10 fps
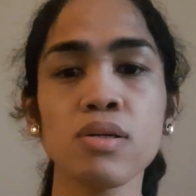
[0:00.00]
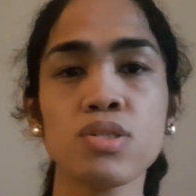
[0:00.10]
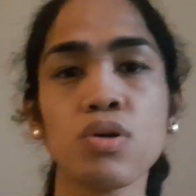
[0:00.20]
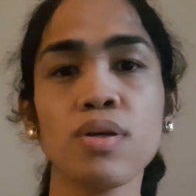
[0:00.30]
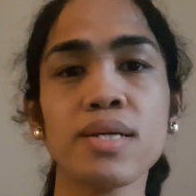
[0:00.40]

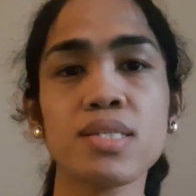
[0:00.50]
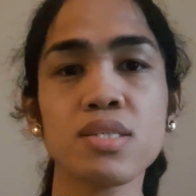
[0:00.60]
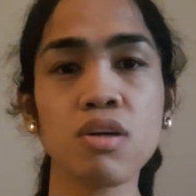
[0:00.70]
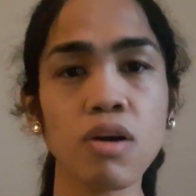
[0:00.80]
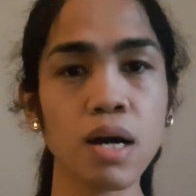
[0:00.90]
So let's
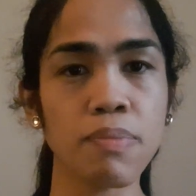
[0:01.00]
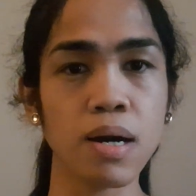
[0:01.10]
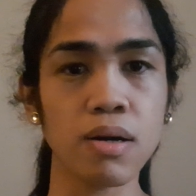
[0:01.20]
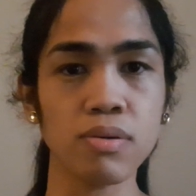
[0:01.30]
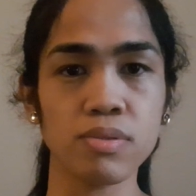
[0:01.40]
talk
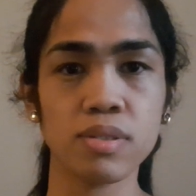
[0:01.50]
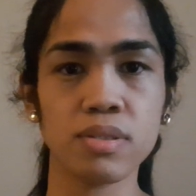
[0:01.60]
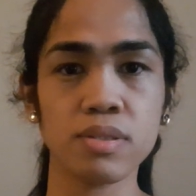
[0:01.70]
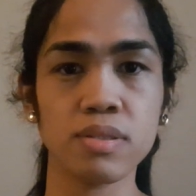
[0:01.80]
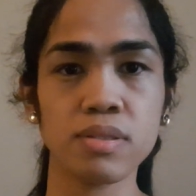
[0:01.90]
about
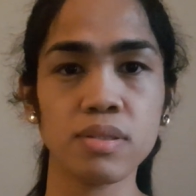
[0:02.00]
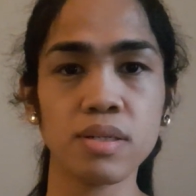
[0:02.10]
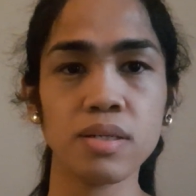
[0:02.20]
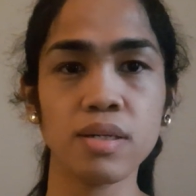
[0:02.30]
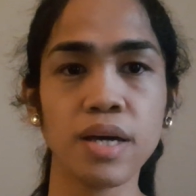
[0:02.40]

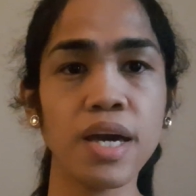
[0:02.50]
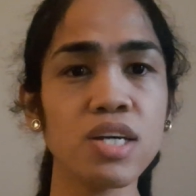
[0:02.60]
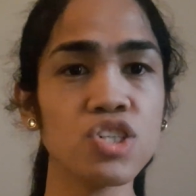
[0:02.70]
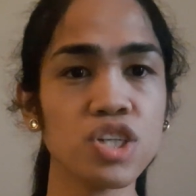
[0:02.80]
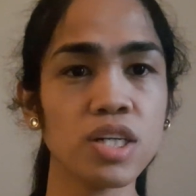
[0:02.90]

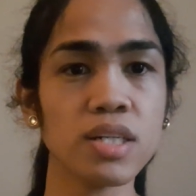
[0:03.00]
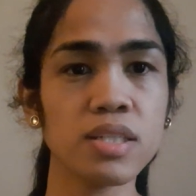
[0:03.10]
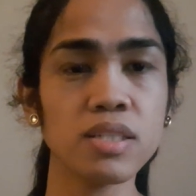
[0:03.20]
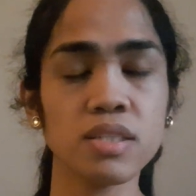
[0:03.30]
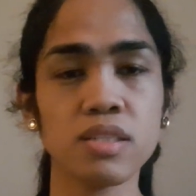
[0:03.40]

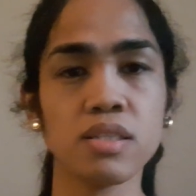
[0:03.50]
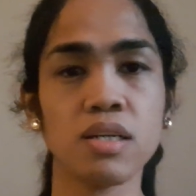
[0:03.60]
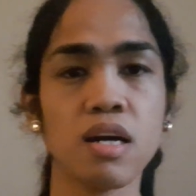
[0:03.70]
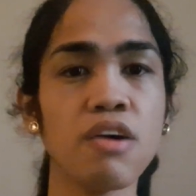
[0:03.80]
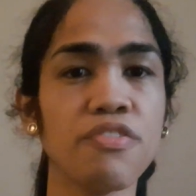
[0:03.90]
Asian,
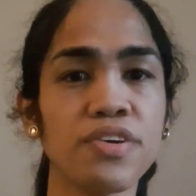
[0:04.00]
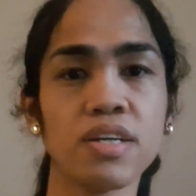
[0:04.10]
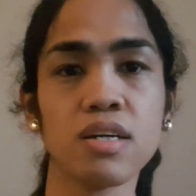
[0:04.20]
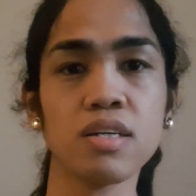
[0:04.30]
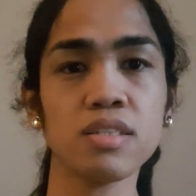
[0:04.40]

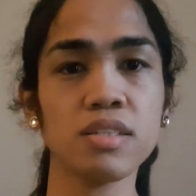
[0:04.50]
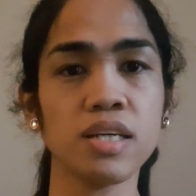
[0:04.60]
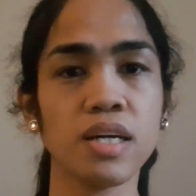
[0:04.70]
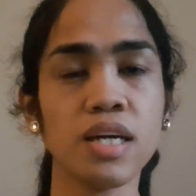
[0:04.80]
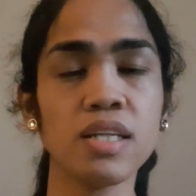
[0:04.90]
African,
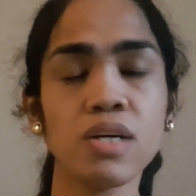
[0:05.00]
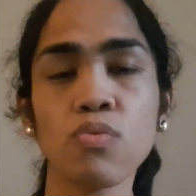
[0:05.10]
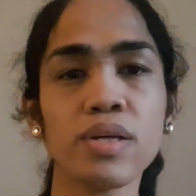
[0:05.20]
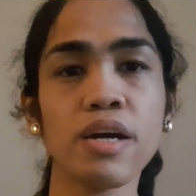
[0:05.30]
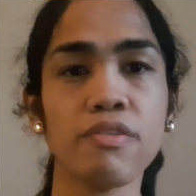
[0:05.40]
Indian,
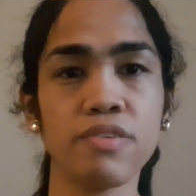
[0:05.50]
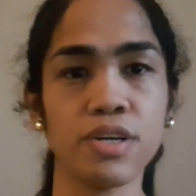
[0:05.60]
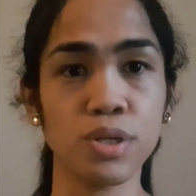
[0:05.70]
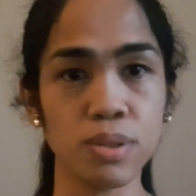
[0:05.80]
whatever.